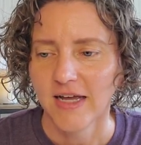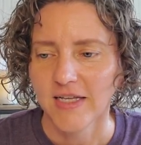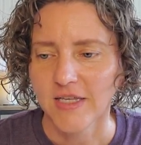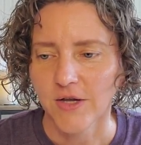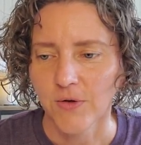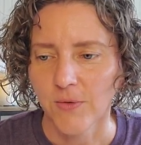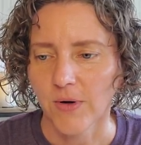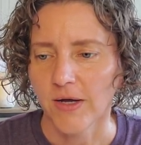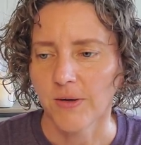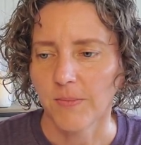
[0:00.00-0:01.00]
So,
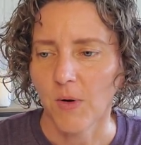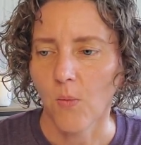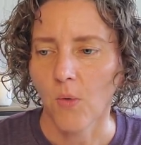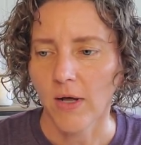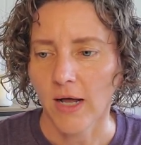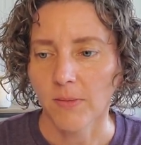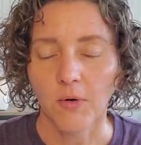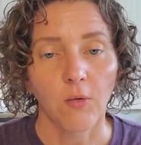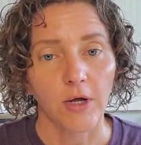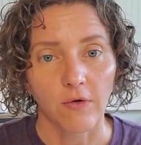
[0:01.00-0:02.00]
what I'm
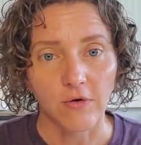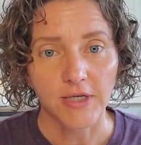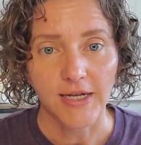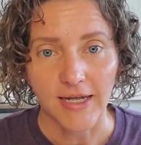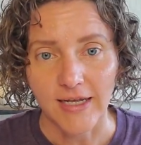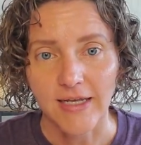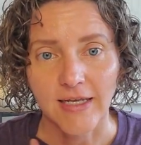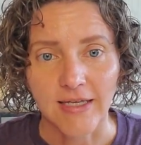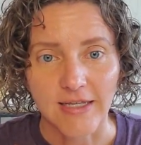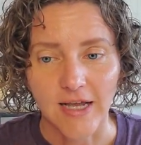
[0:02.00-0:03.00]
going over today
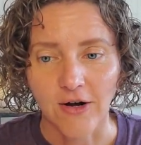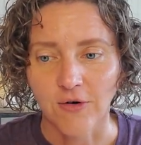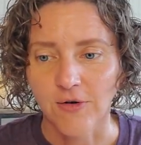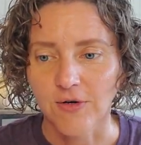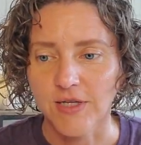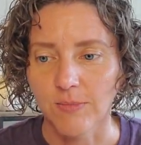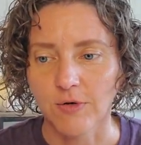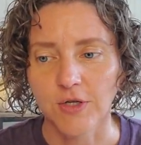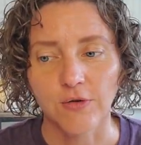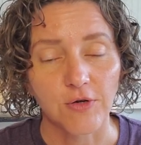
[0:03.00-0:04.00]
is our Summer
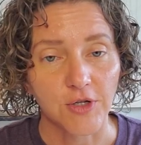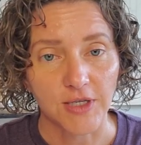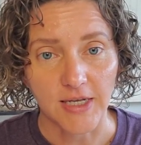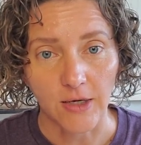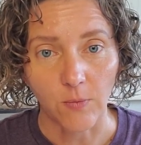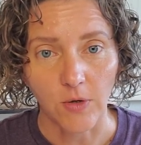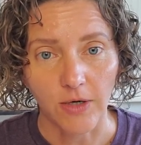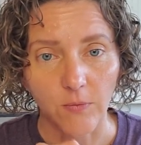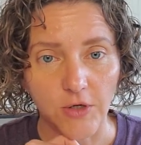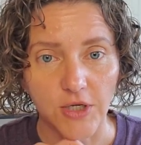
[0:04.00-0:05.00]
Solutions Day
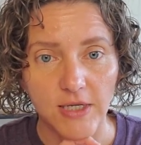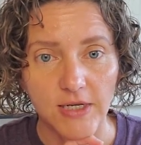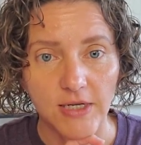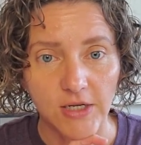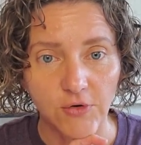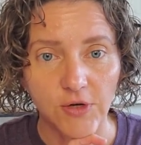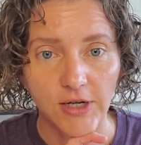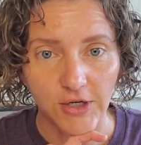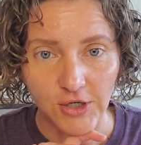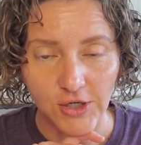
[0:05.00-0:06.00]
1, which is an
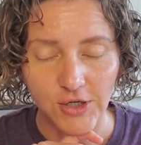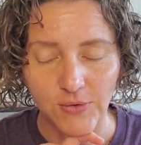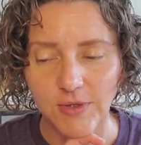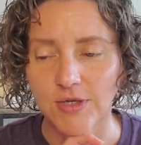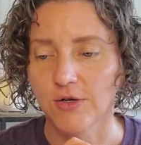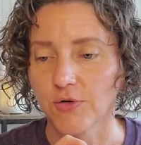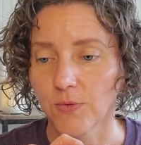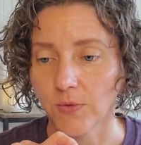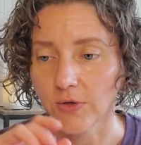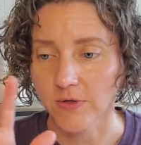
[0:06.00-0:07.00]
introduction to essential
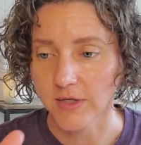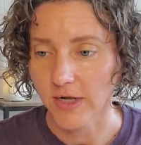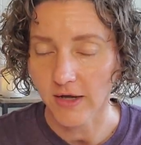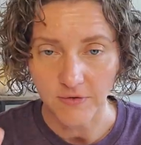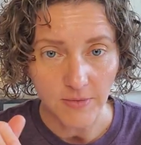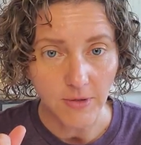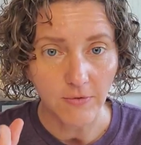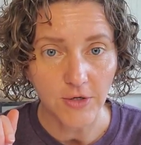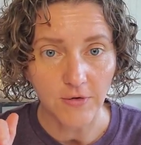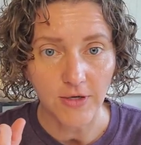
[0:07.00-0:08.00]
oils. And I have some
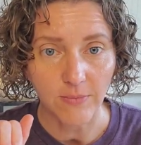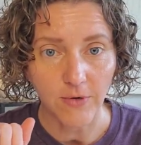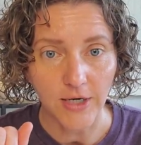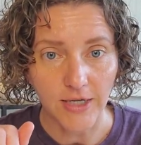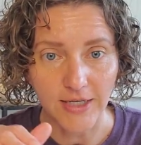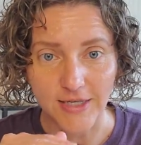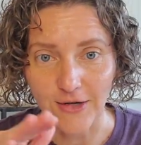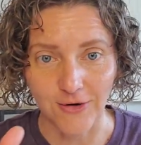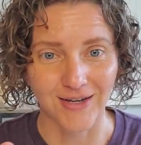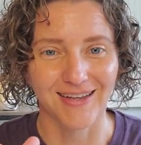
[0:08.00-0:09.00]
notes here that I'm reading,
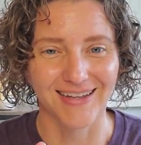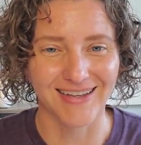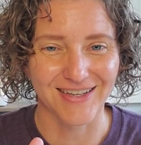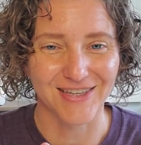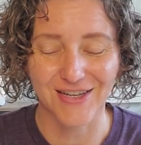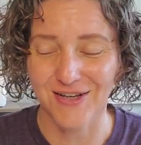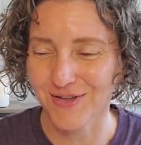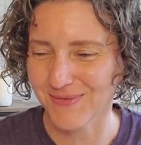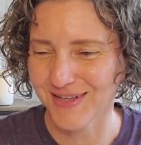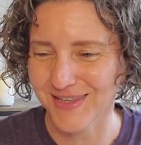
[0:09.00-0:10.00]
so
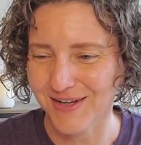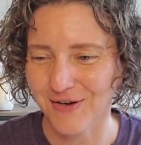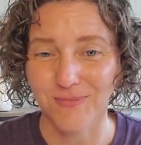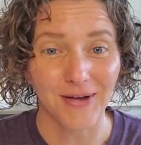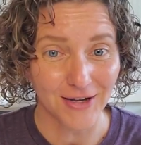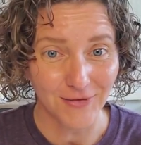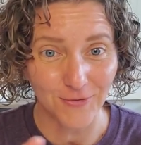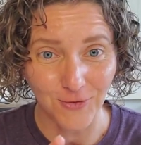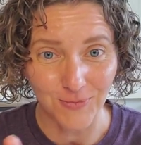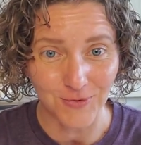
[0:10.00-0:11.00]
excuse me as I go back and
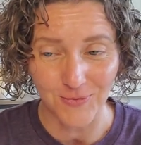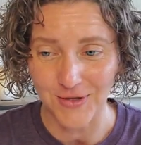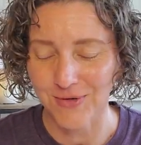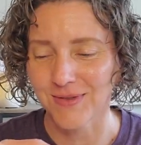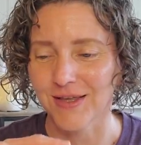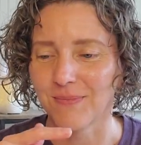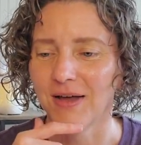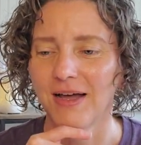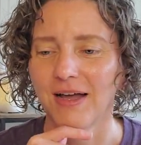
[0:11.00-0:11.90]
forth between you and them.